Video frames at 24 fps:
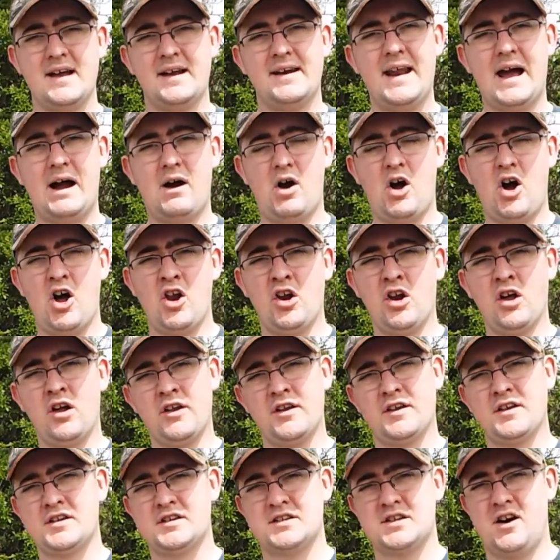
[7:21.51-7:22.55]
Now, a lot
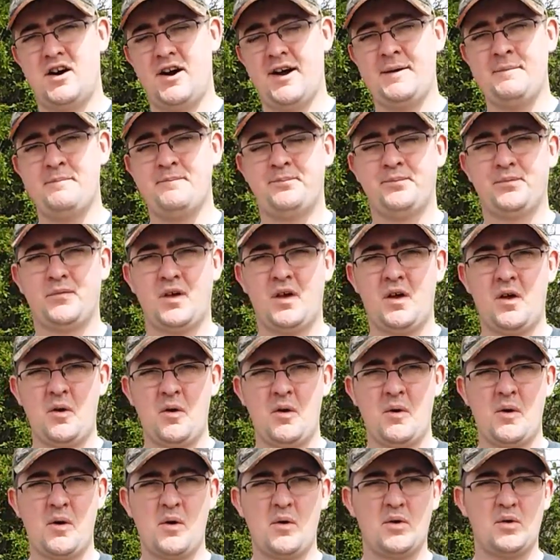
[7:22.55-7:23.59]
of the time,
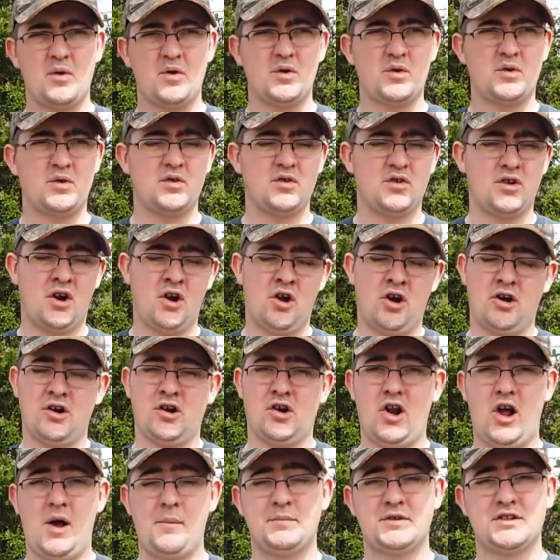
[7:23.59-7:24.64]
a lot of
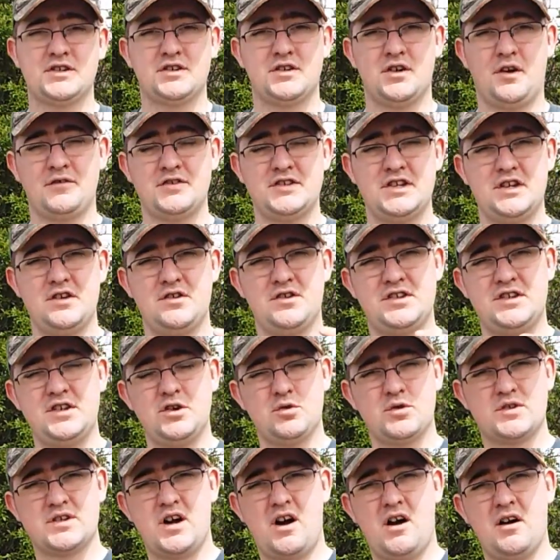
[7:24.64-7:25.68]
clubs obviously use steel
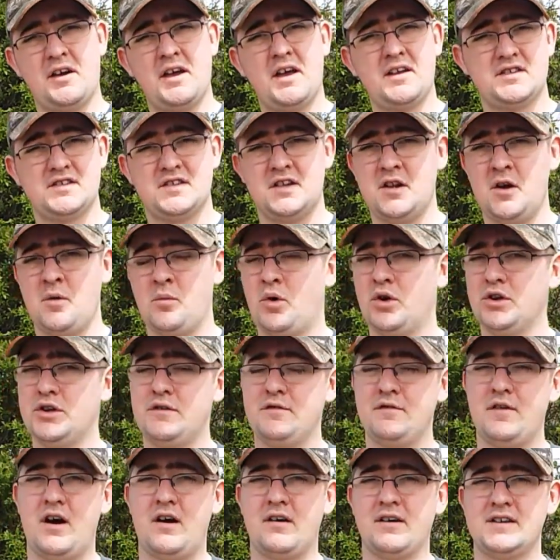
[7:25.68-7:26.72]
targets. They don't want you
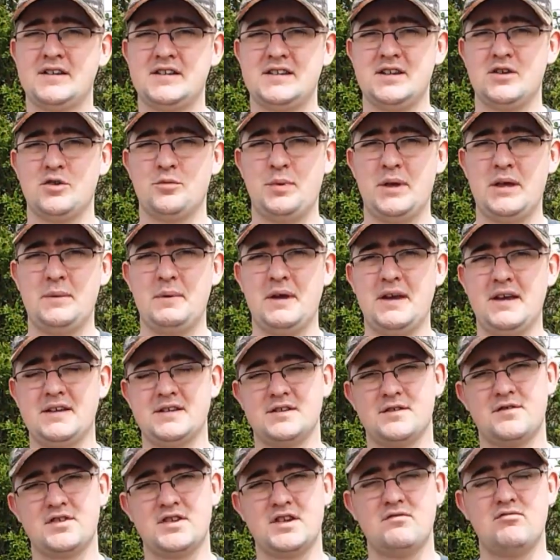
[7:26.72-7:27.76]
firing steel
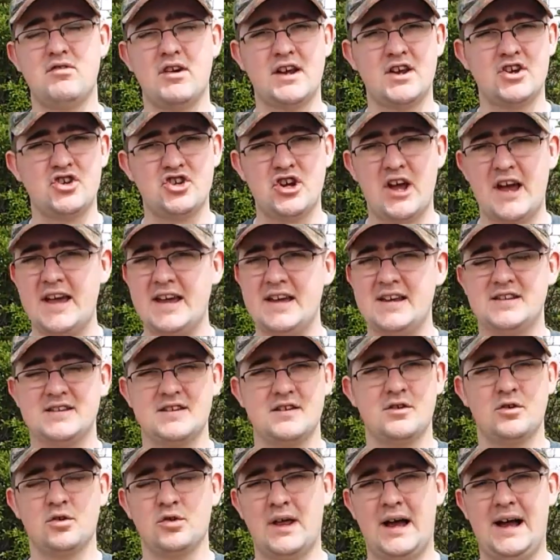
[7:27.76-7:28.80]
BBs, obviously ricochets
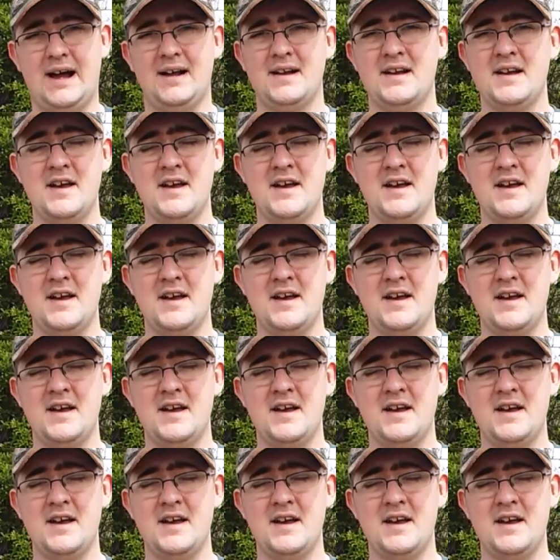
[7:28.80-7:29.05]
and all that.